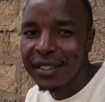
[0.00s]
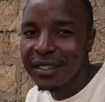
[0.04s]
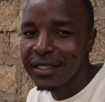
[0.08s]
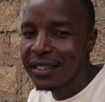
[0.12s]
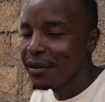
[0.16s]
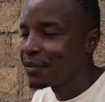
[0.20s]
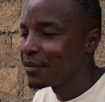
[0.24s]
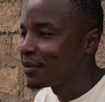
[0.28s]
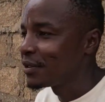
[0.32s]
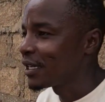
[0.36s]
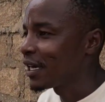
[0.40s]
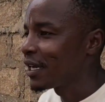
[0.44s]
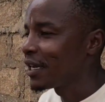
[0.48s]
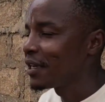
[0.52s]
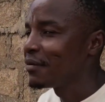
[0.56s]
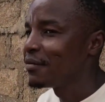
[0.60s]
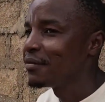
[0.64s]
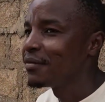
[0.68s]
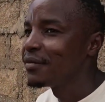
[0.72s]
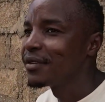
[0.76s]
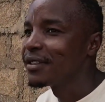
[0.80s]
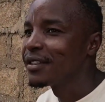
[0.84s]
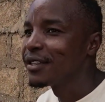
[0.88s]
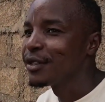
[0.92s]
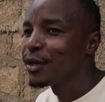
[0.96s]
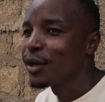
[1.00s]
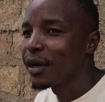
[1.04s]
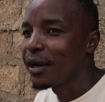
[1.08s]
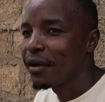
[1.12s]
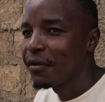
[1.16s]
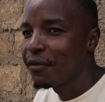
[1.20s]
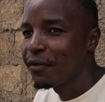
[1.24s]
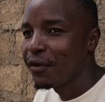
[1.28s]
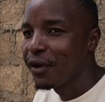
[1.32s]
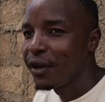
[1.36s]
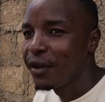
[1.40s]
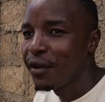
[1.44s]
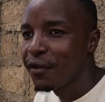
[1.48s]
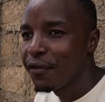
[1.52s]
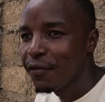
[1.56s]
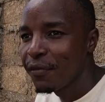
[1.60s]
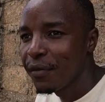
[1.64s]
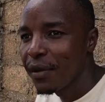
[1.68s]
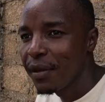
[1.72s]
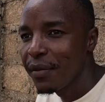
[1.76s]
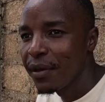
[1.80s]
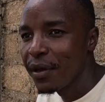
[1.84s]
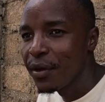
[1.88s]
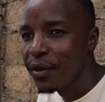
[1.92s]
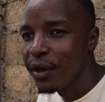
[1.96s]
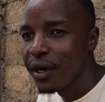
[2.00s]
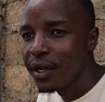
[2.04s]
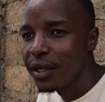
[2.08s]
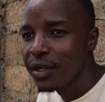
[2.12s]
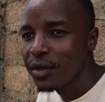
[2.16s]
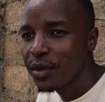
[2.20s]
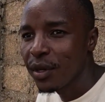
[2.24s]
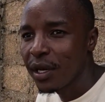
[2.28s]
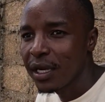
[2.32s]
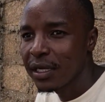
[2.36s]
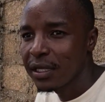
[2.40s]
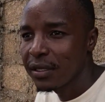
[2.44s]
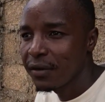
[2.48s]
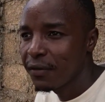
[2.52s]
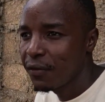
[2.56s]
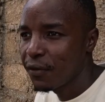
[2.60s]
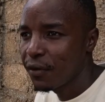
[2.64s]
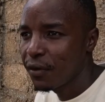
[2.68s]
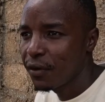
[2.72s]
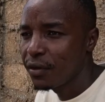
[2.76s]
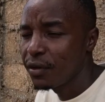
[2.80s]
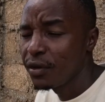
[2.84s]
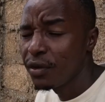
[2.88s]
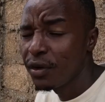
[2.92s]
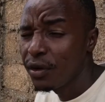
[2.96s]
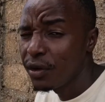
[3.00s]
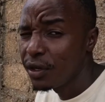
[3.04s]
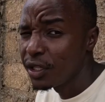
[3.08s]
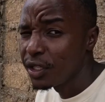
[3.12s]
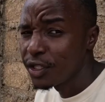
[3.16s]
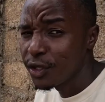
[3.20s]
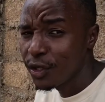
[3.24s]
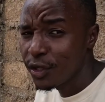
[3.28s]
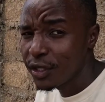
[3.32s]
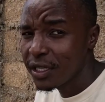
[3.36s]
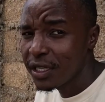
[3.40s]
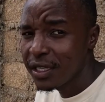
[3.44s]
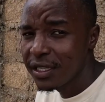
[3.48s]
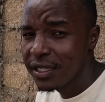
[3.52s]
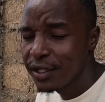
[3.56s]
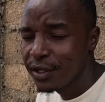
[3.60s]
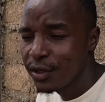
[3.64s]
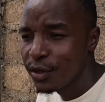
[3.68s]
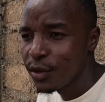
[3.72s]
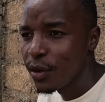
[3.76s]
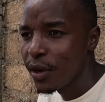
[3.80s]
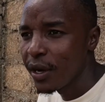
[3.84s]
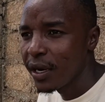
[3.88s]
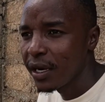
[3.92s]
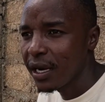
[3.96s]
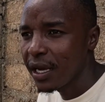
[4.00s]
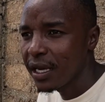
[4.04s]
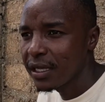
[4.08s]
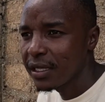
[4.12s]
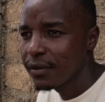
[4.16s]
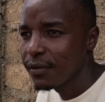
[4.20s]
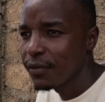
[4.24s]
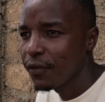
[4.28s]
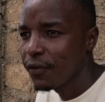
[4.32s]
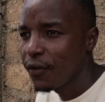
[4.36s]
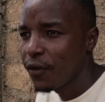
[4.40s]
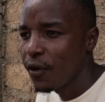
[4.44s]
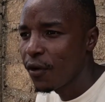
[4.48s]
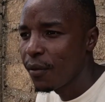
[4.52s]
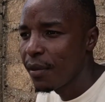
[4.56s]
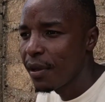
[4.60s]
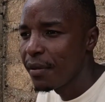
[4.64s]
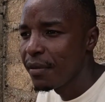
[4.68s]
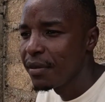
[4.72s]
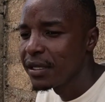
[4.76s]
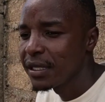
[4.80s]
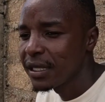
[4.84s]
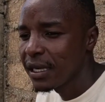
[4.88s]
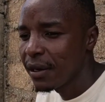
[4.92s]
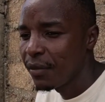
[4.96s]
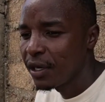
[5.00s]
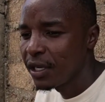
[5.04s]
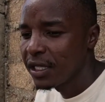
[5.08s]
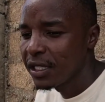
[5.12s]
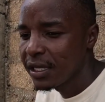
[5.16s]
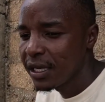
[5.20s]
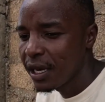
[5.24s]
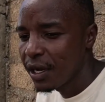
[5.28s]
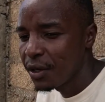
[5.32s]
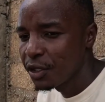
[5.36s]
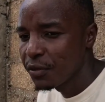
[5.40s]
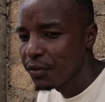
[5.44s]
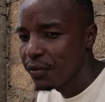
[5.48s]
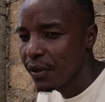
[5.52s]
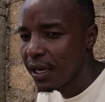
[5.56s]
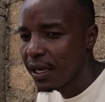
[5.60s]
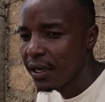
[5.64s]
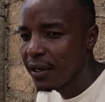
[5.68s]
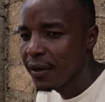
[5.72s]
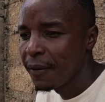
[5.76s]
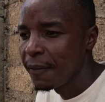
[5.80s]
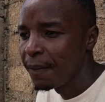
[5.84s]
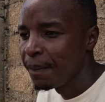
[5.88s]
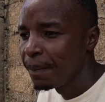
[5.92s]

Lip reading: Sometimes you're afraid of maybe going to ask for, it's not easy to go and ask for maybe someone's house plan.